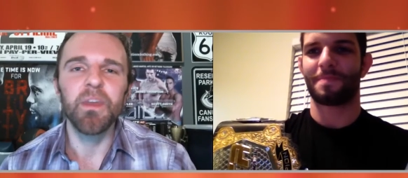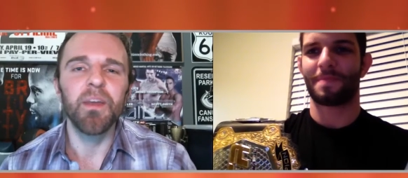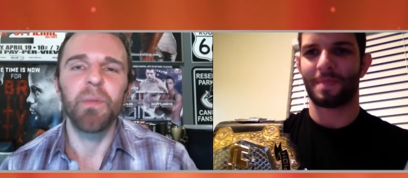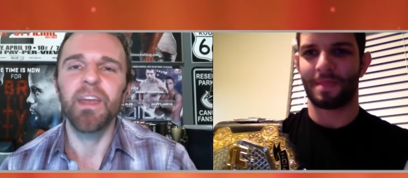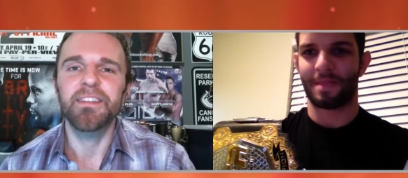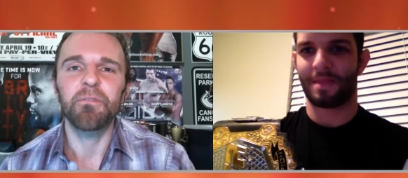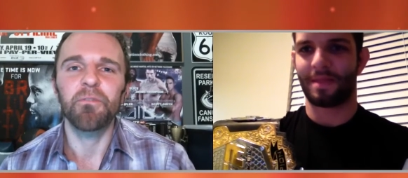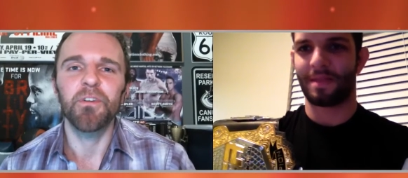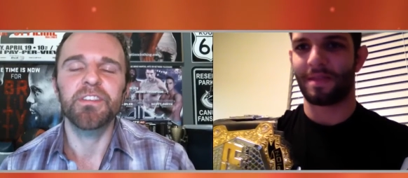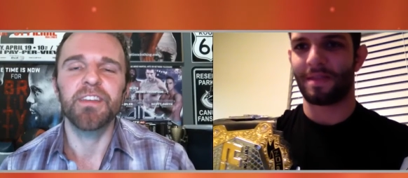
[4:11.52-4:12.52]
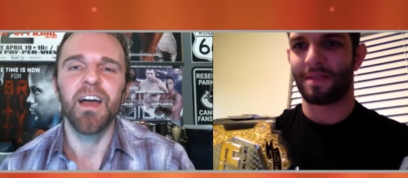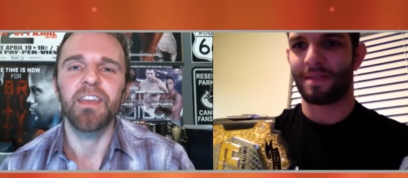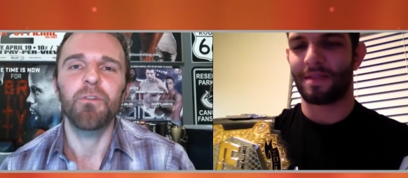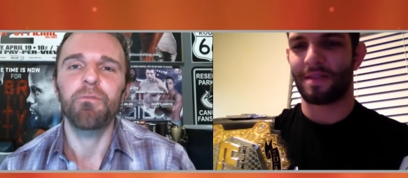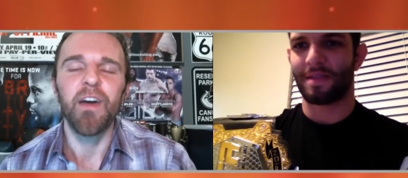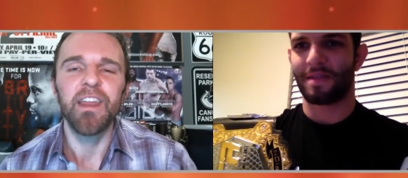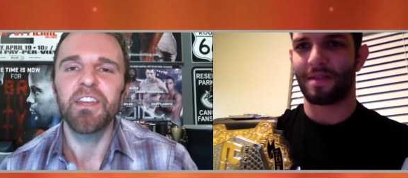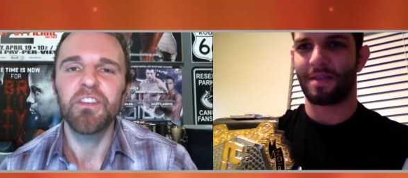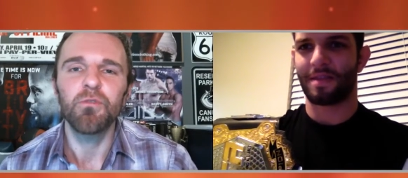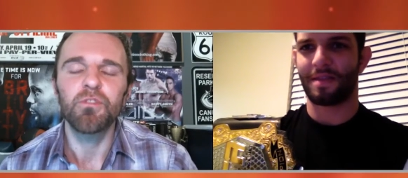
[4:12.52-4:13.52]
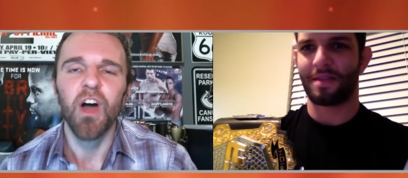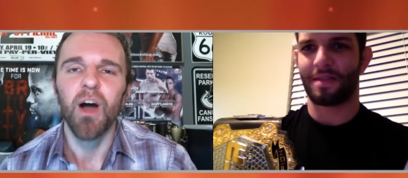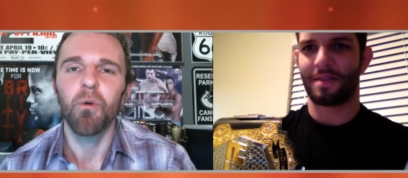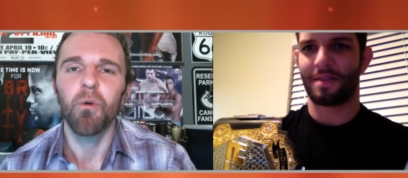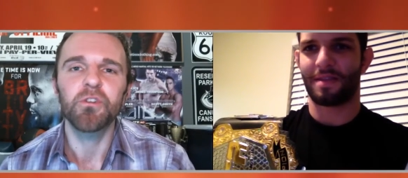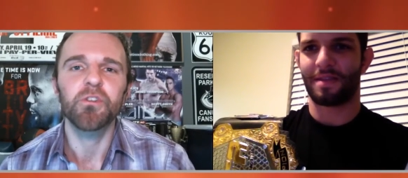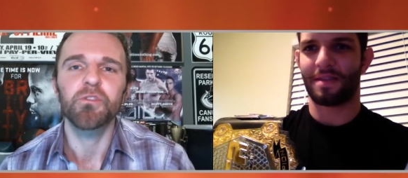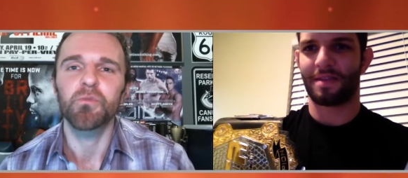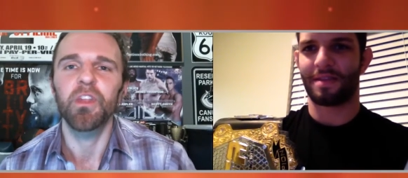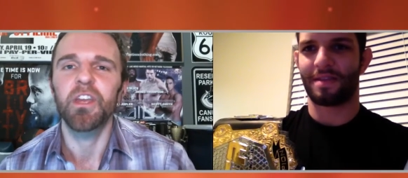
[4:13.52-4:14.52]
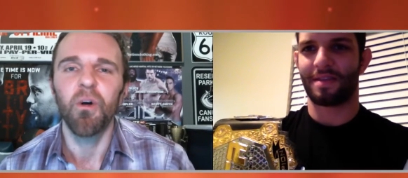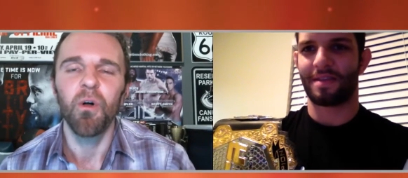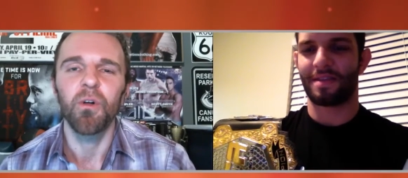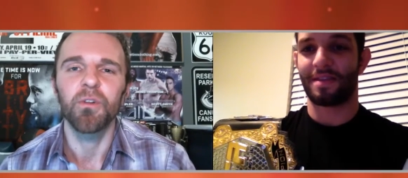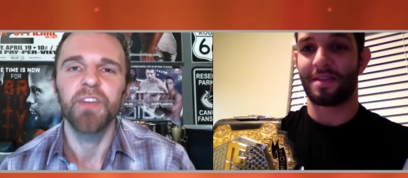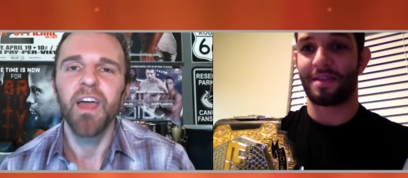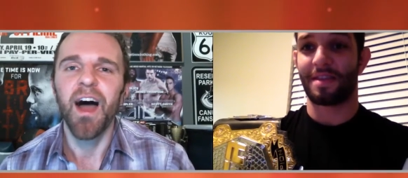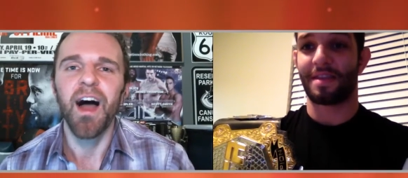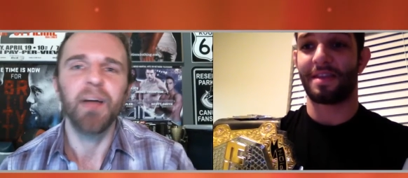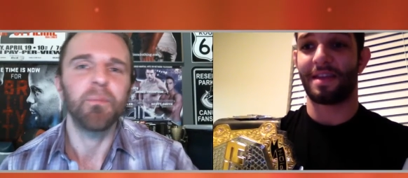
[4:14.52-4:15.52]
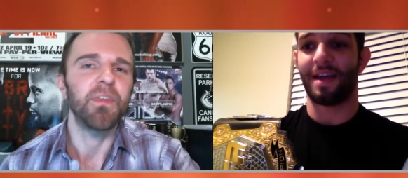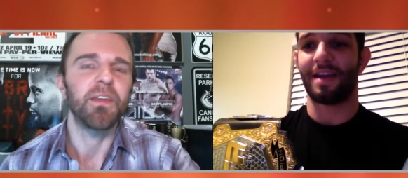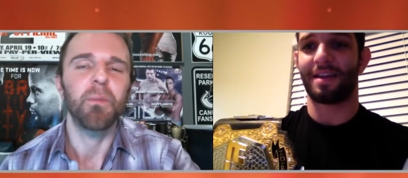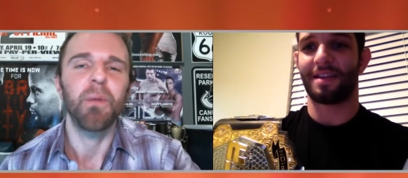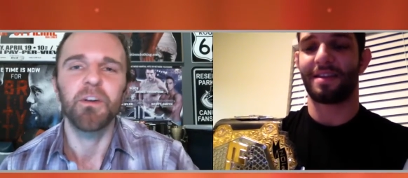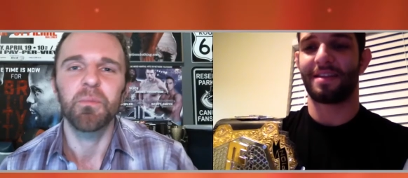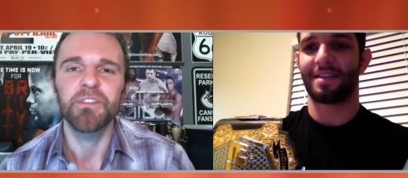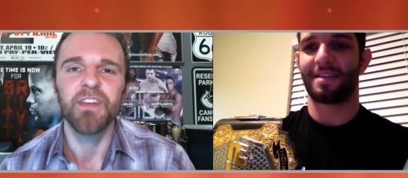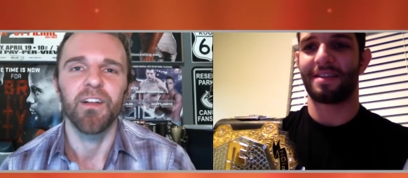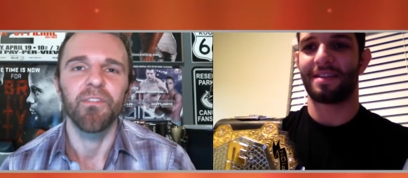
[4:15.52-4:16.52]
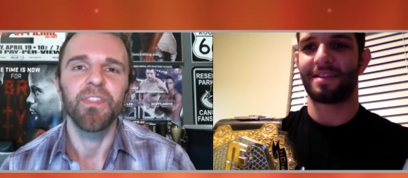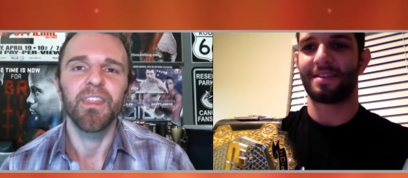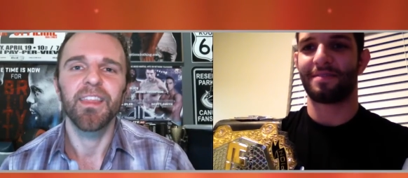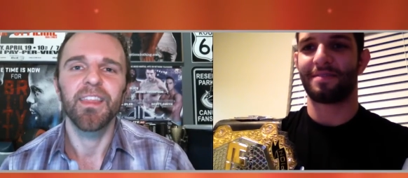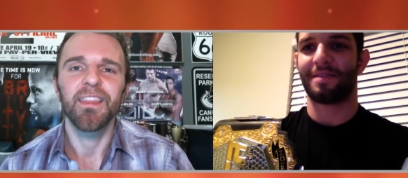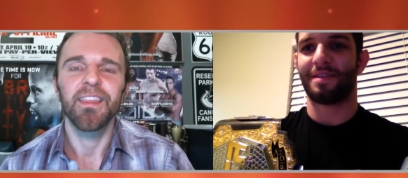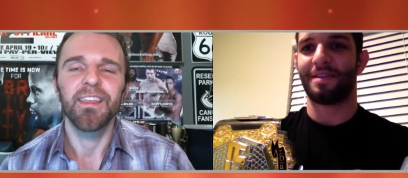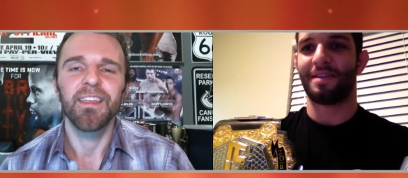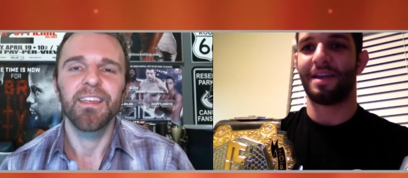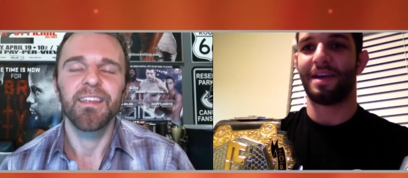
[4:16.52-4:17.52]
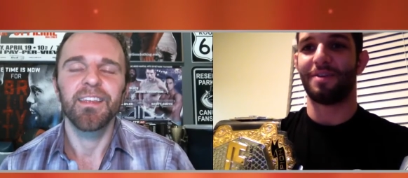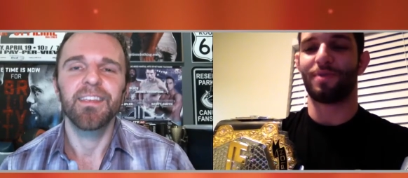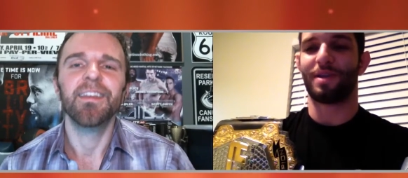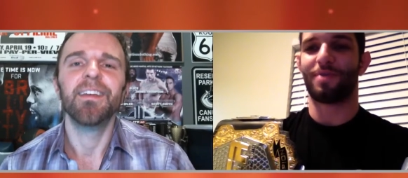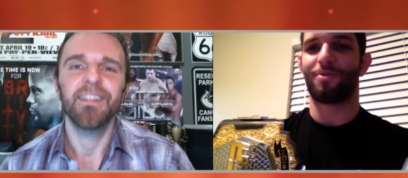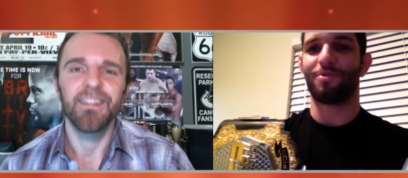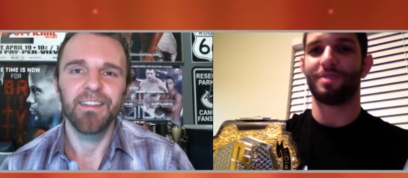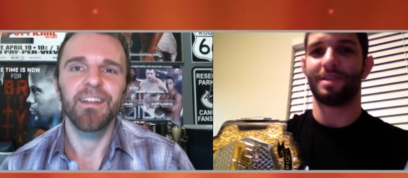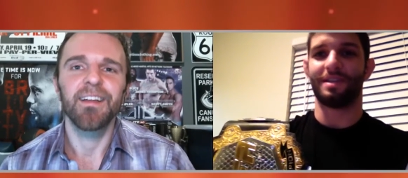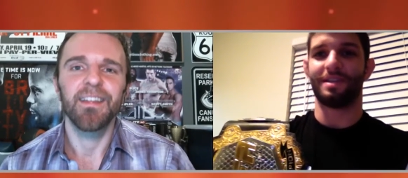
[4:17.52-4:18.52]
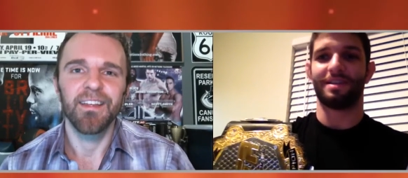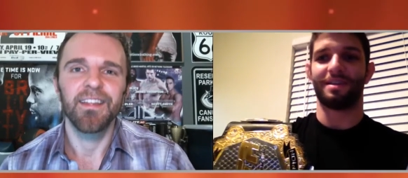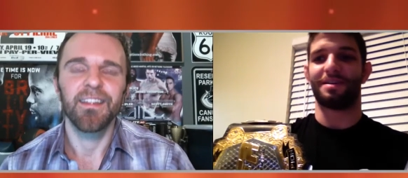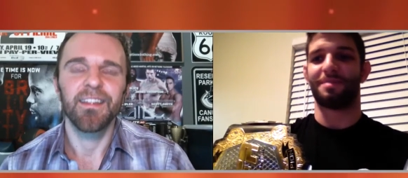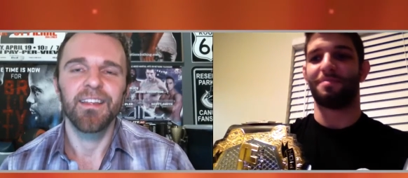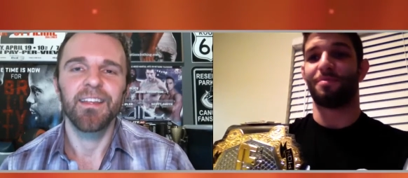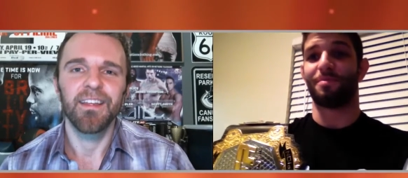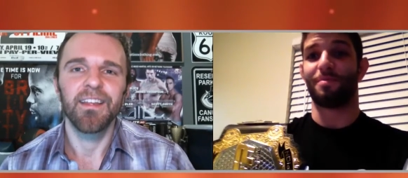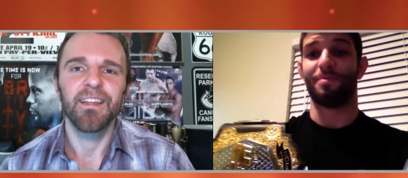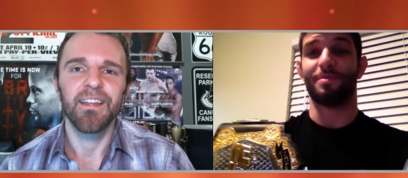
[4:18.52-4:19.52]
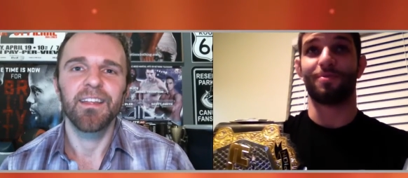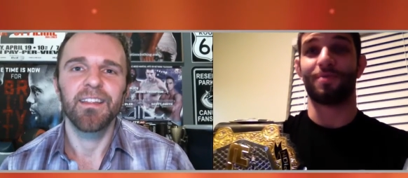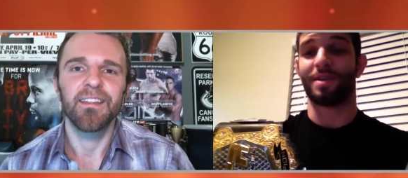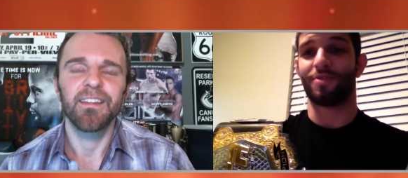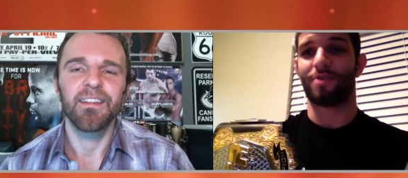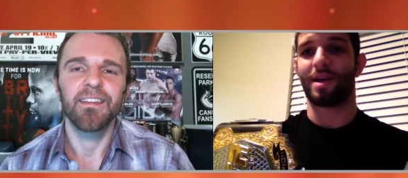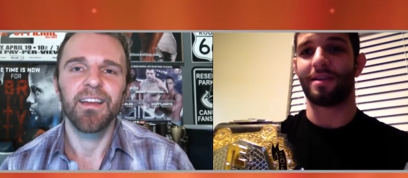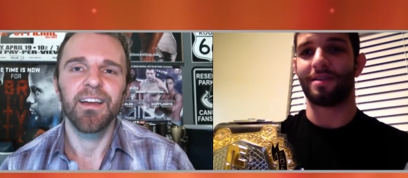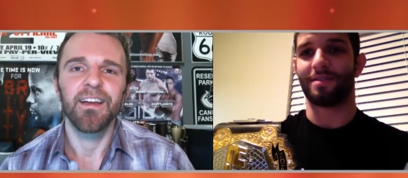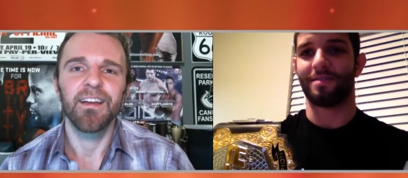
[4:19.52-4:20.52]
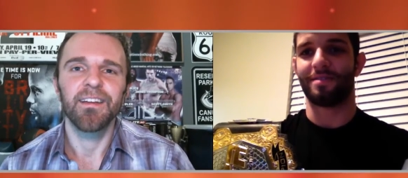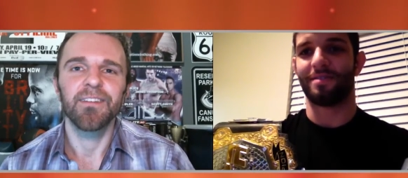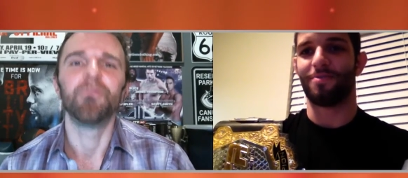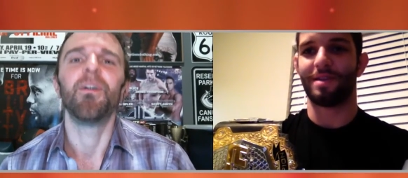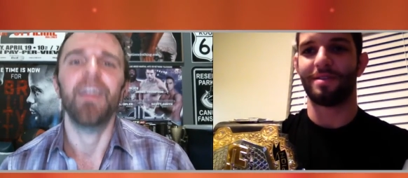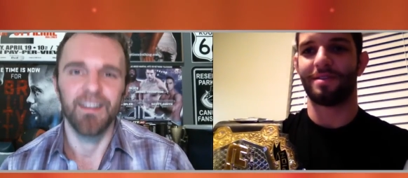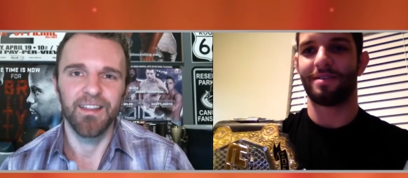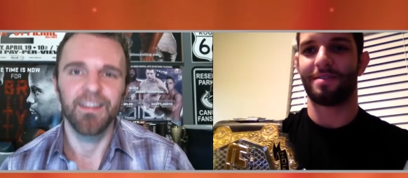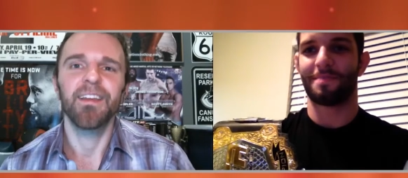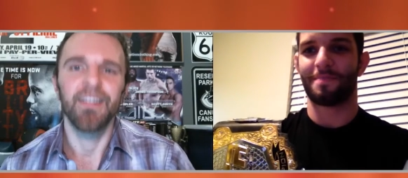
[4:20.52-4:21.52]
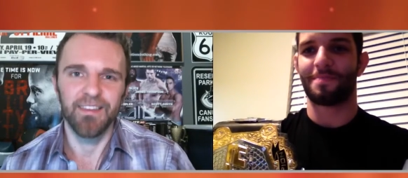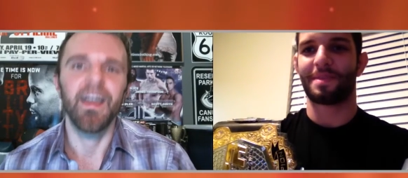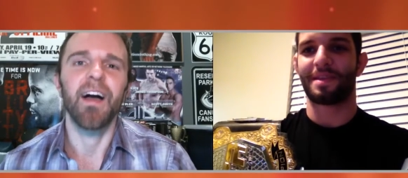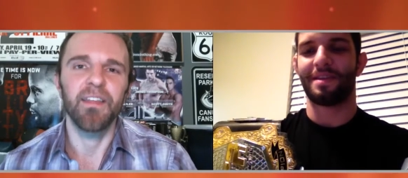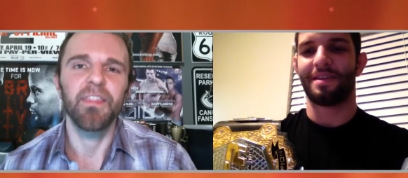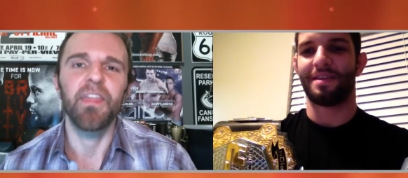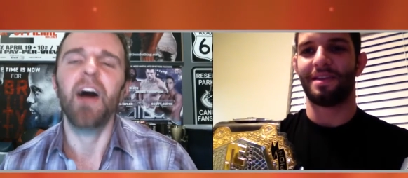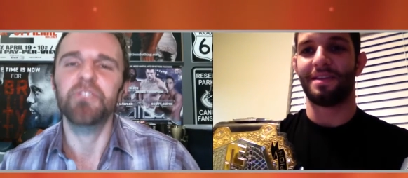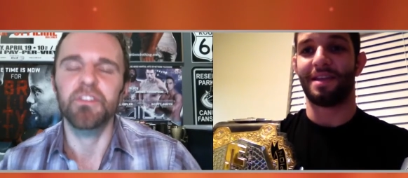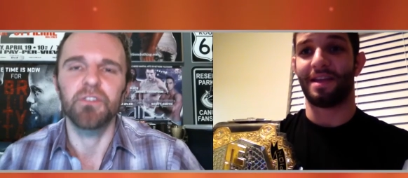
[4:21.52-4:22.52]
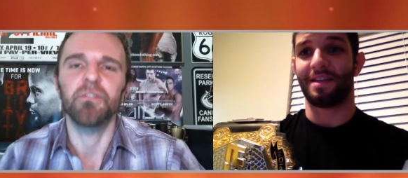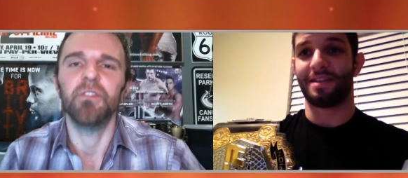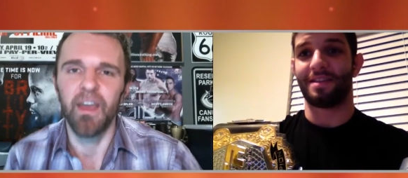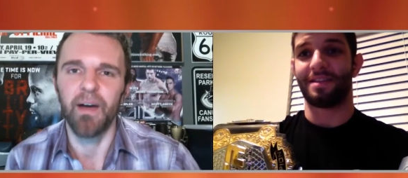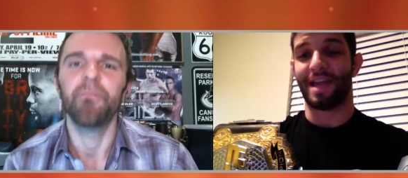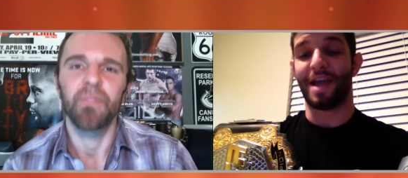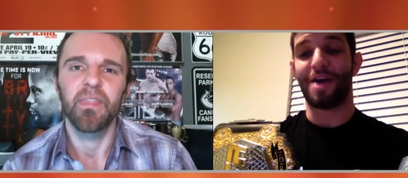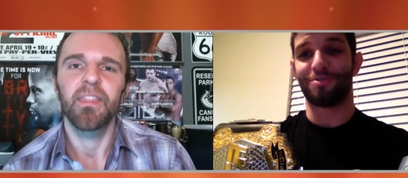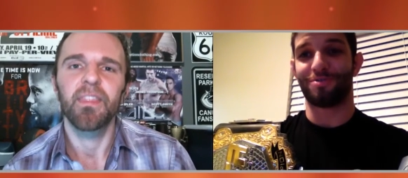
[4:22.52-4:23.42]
Speaker 1: have been a big difference, uh, you know, fighting in Utah, where I'm sure it's really cold, uh, compared to Brazil.
Speaker 2: Yeah, it's really cold and uh, it was really dry. The right. weather. Yeah, the altitude. The, yeah. The